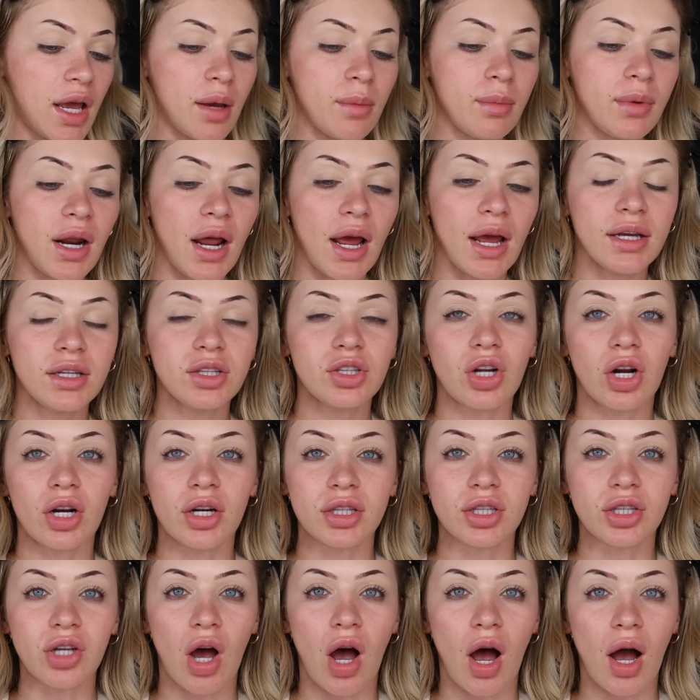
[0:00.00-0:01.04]
him and I
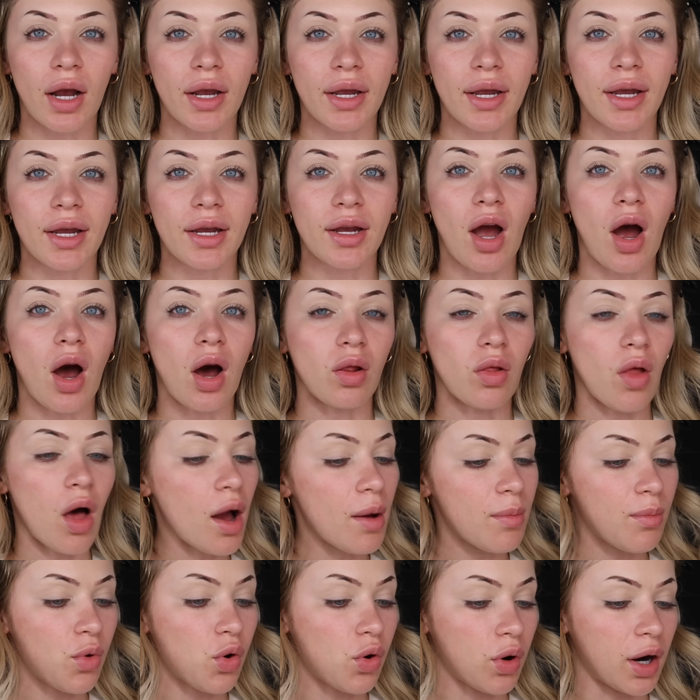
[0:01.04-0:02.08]
started talking a
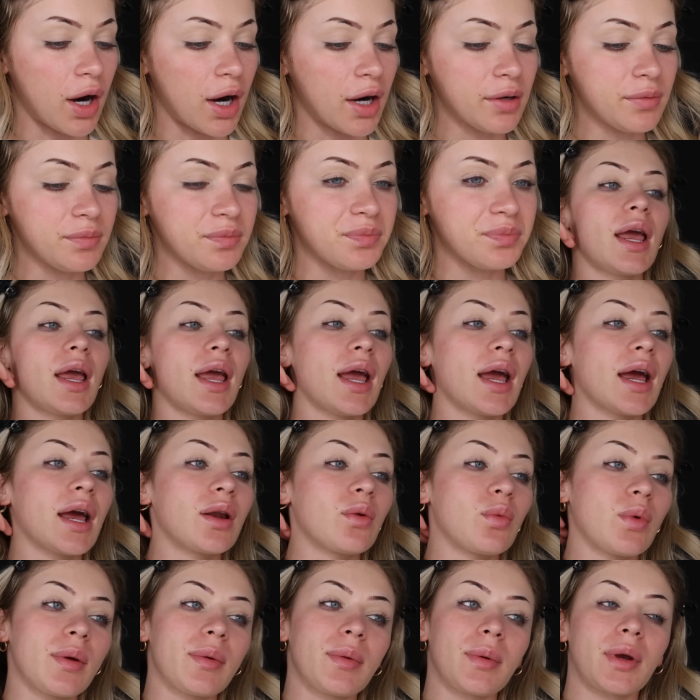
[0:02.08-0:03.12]
lot more
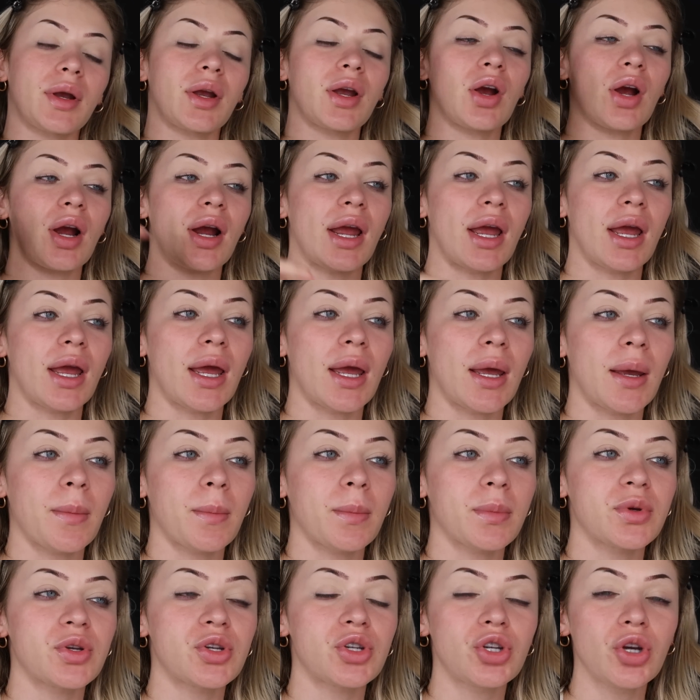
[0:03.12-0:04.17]
and we
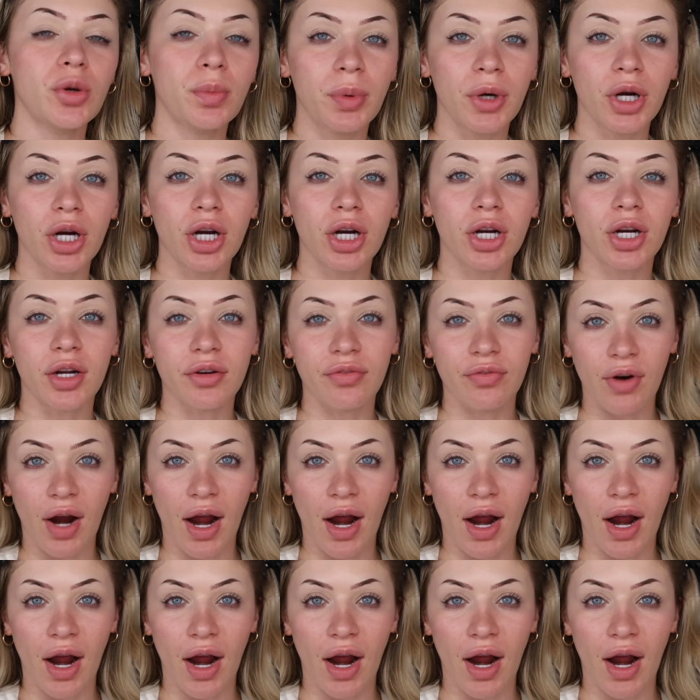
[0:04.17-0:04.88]
became super good